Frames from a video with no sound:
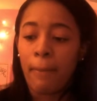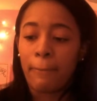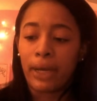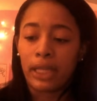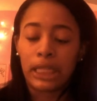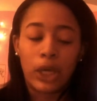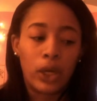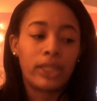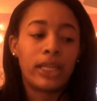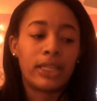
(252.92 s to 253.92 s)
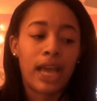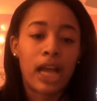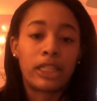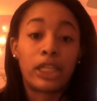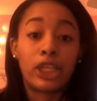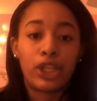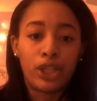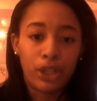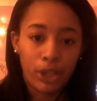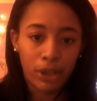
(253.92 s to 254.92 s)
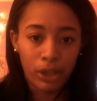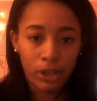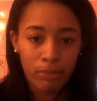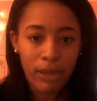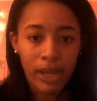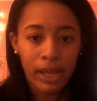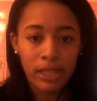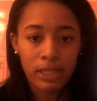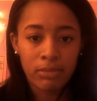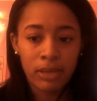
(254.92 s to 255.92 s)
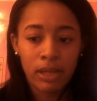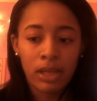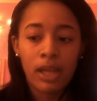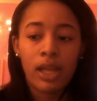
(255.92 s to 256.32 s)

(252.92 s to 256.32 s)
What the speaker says: But the only thing that actually cured my eczema